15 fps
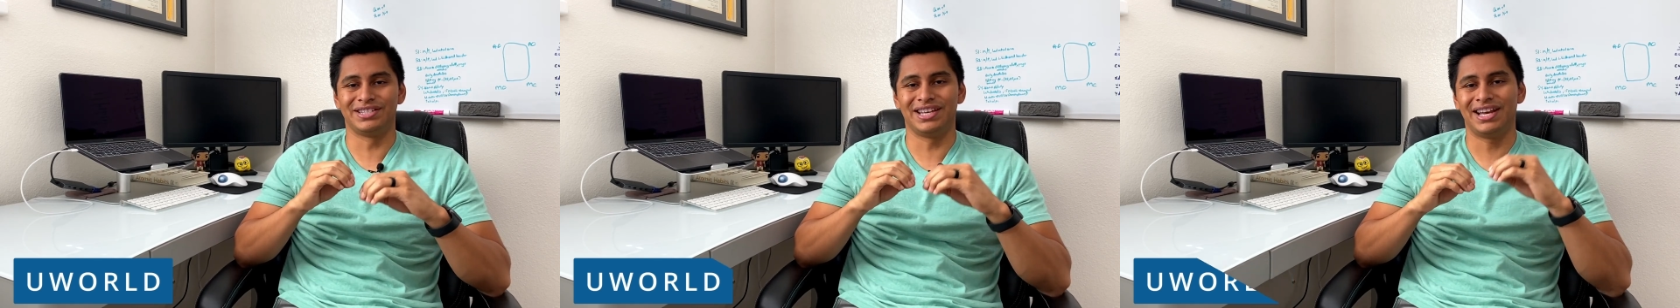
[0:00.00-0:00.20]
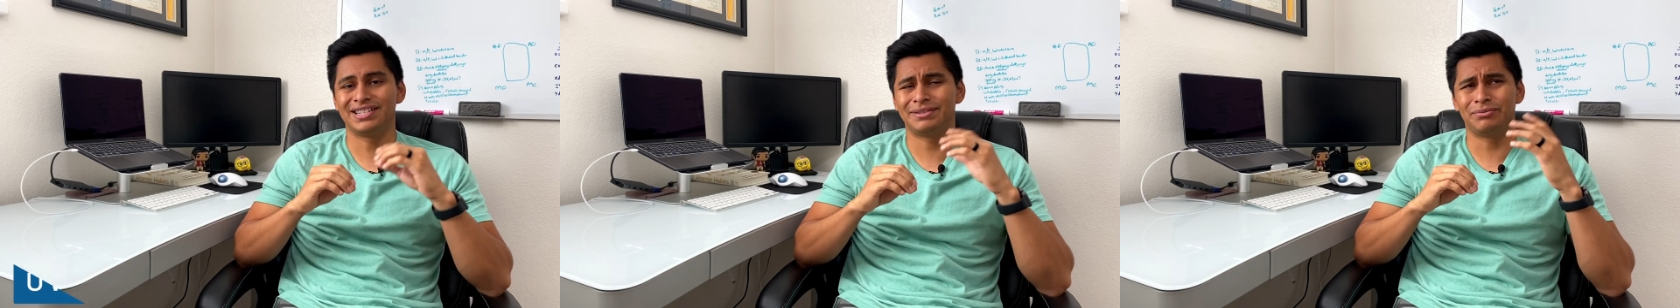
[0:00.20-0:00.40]
It
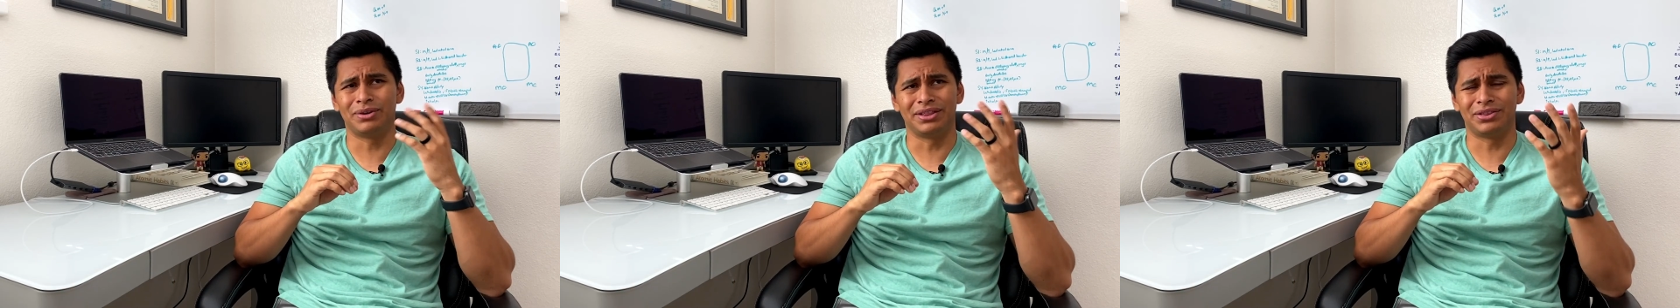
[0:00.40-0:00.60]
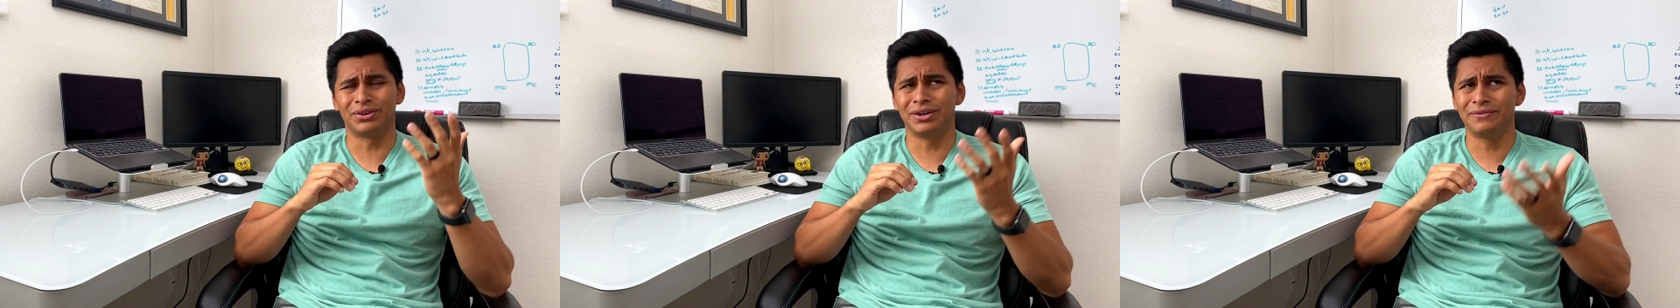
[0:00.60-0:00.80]
has
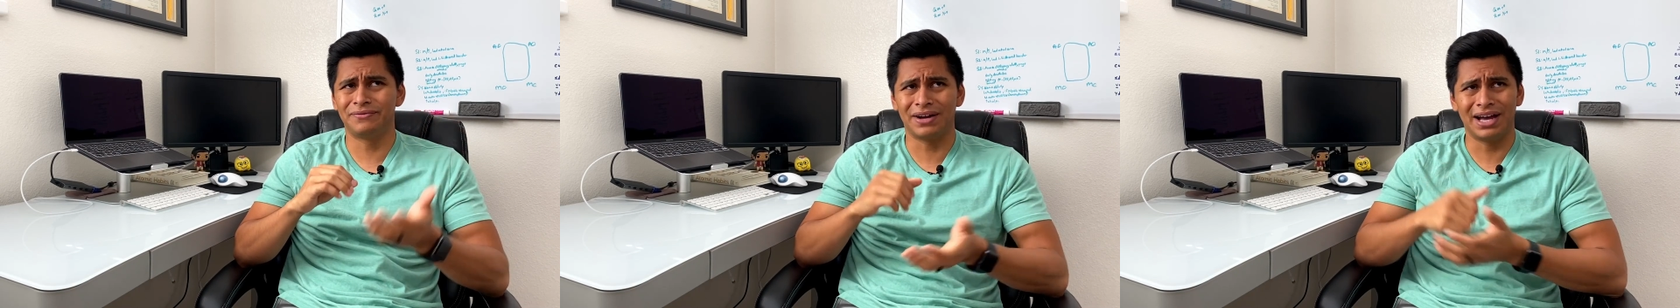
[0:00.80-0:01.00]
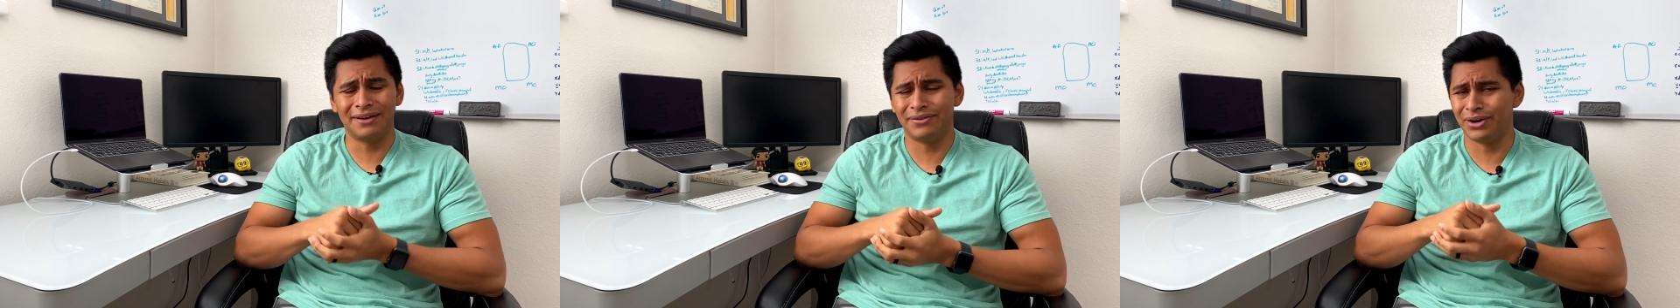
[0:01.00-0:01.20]
what
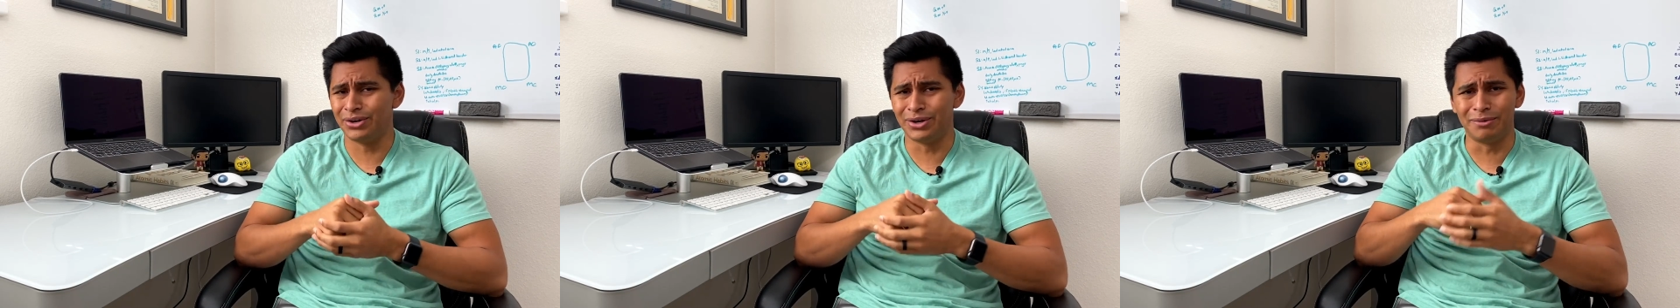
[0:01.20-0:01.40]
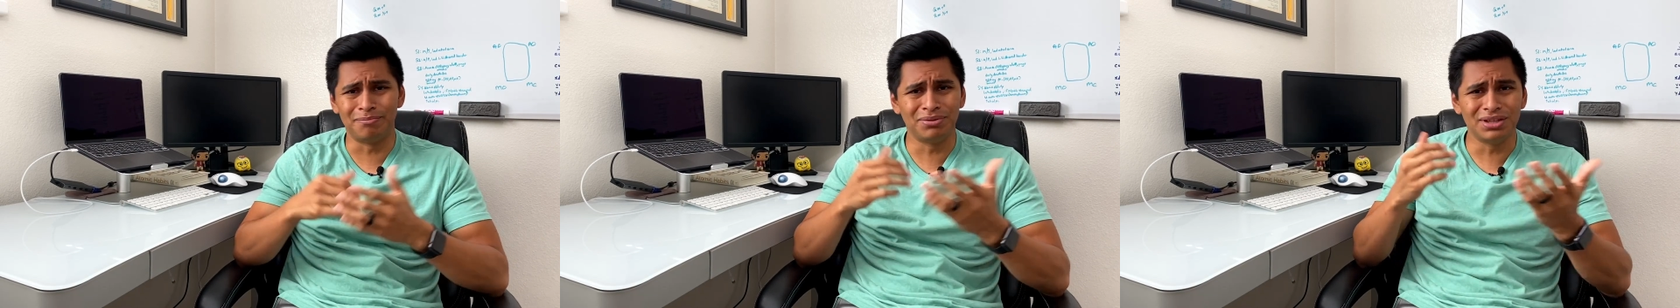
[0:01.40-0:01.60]

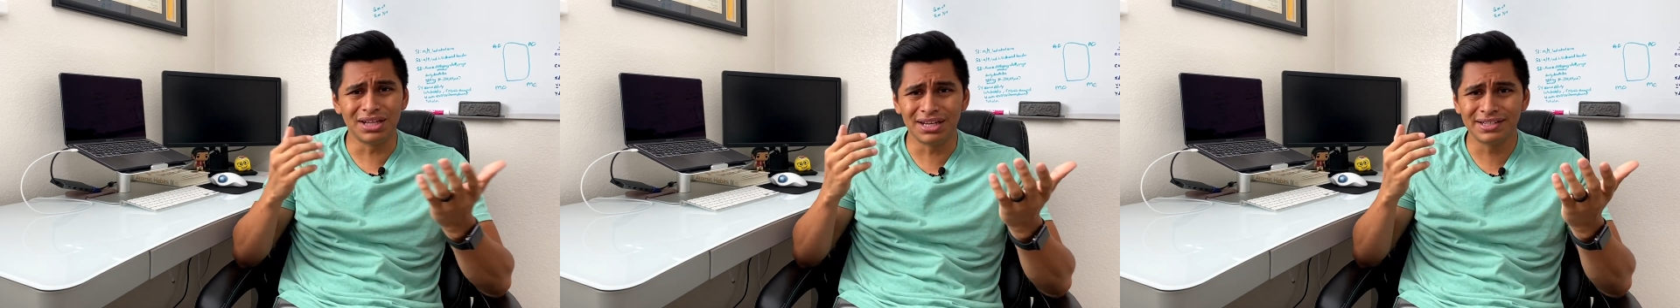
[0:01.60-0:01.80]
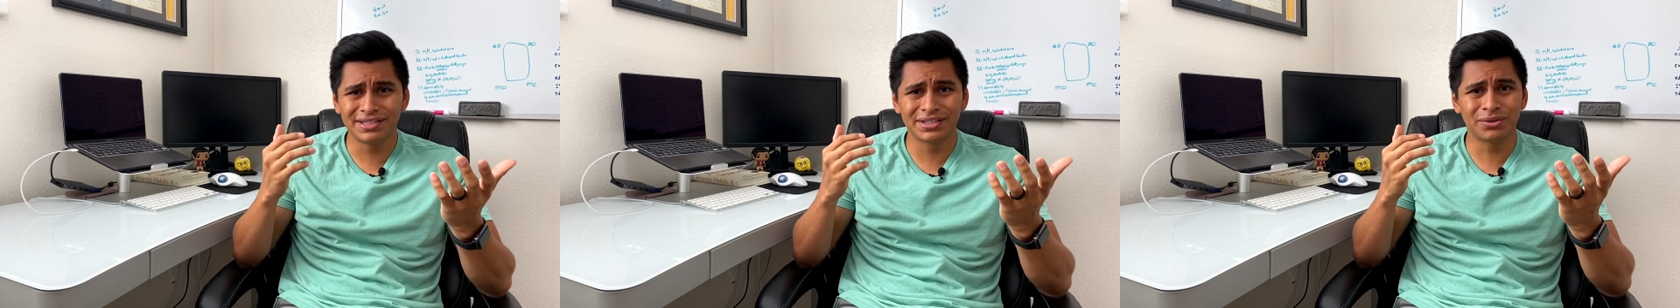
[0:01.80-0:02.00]
3500
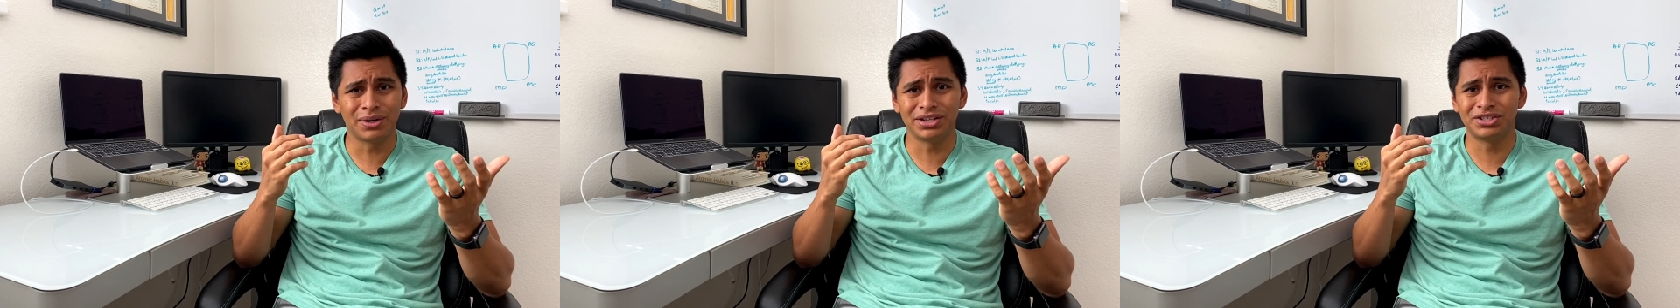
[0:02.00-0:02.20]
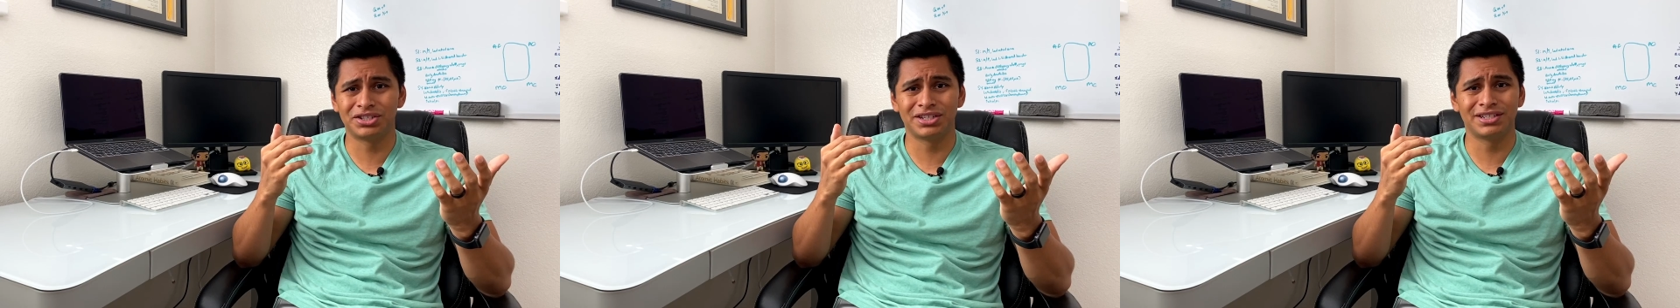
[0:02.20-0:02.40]
plus
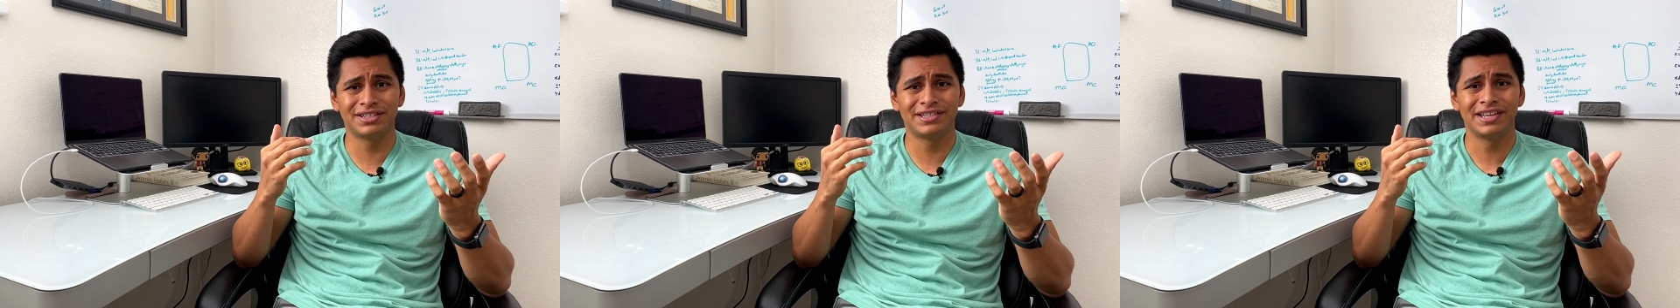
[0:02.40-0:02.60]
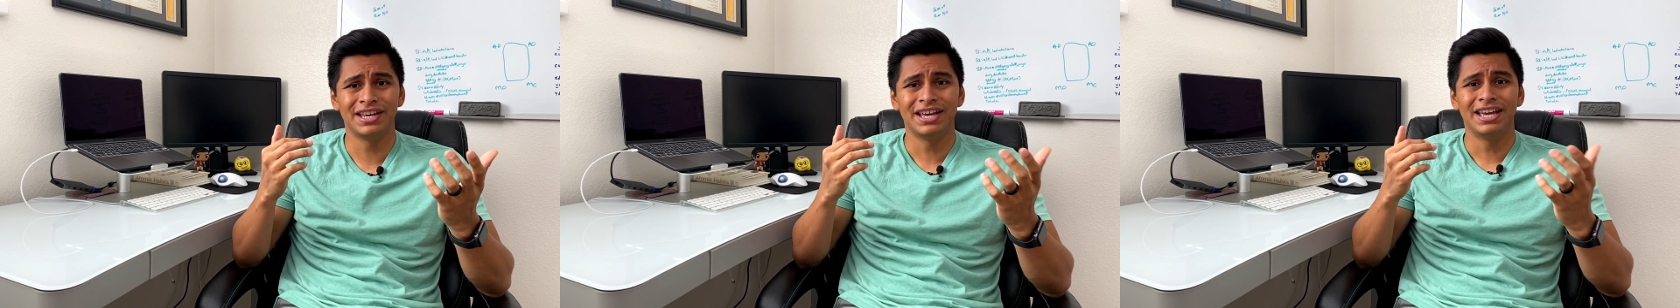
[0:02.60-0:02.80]
questions
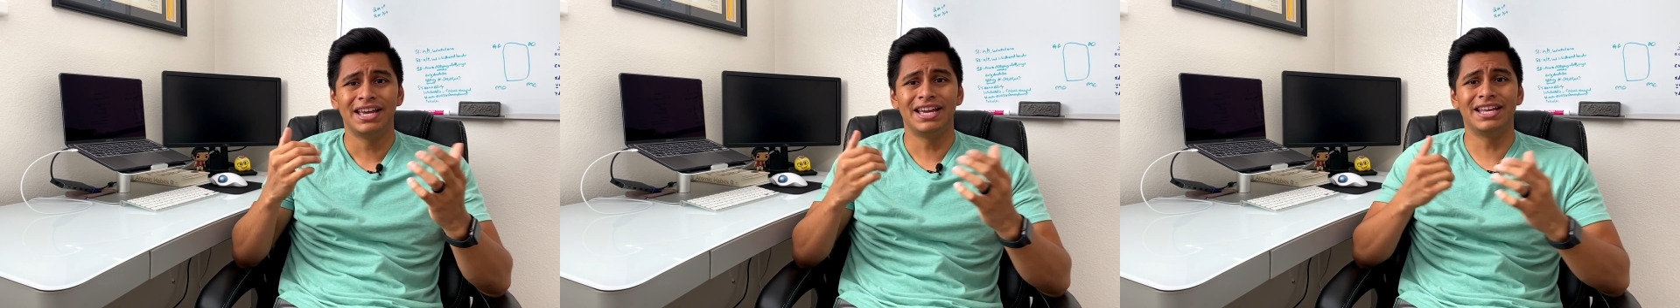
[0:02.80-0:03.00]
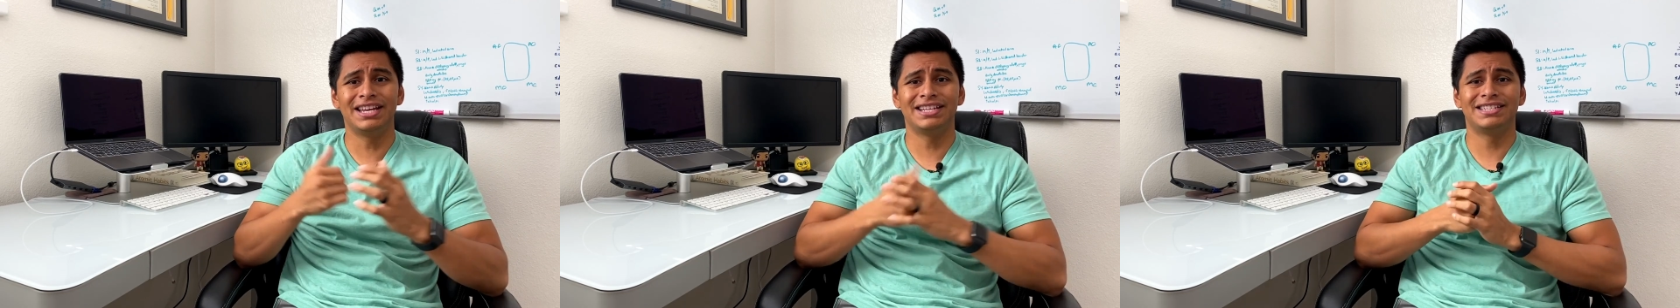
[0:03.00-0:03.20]

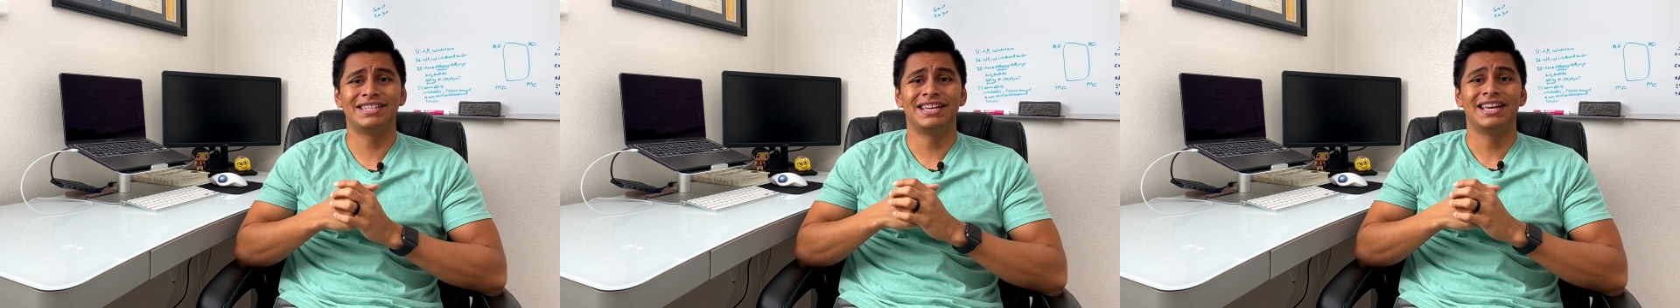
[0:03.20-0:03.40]
in it